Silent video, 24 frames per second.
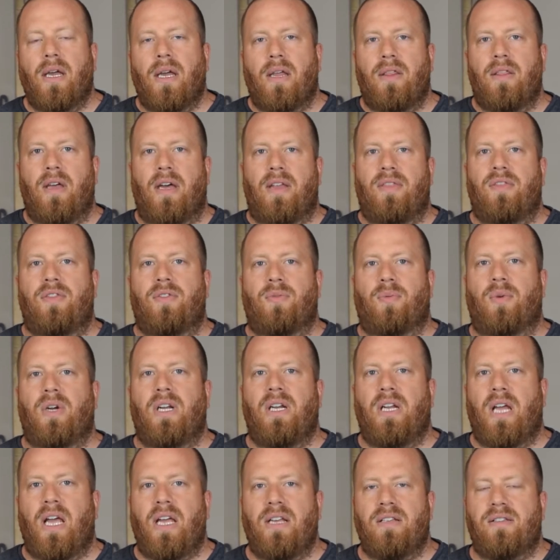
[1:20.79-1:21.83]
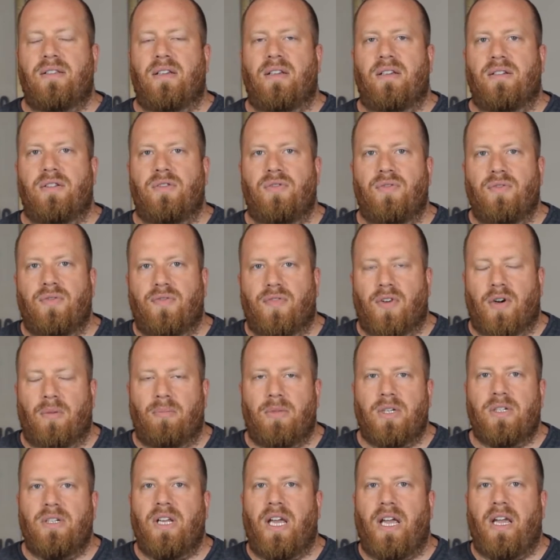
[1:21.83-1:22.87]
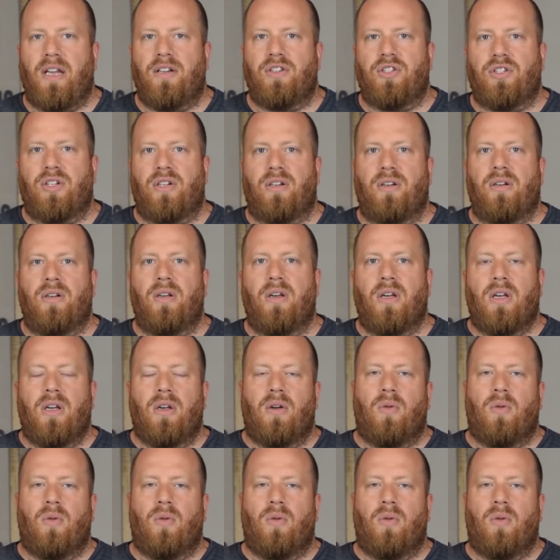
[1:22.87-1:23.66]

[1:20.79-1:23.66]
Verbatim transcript: then three days into fermentation,